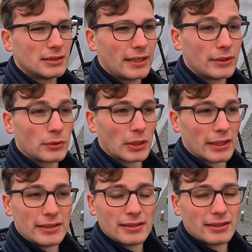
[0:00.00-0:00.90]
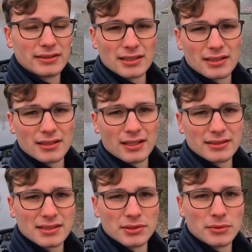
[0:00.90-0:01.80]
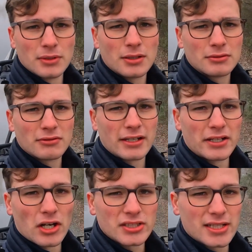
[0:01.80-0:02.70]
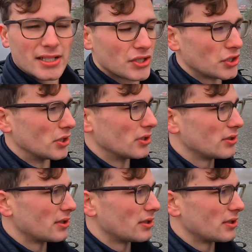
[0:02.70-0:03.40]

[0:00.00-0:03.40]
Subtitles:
equally these are still really nice conditions,